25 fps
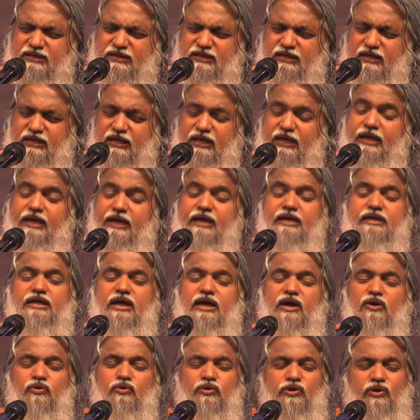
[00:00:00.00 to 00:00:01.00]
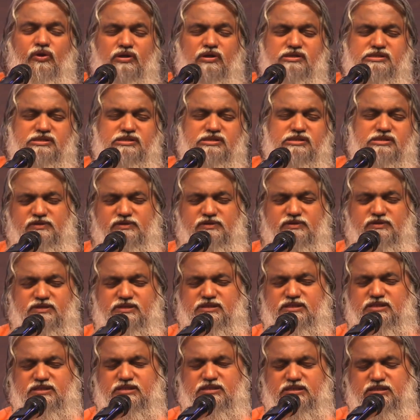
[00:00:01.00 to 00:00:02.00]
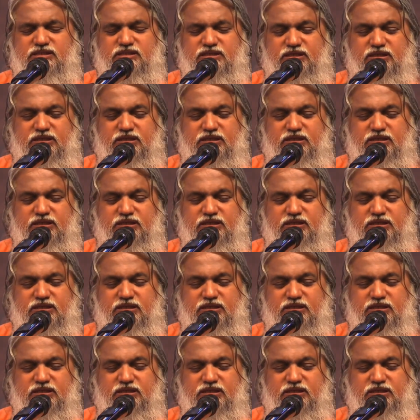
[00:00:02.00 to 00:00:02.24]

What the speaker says: Lay down your sins.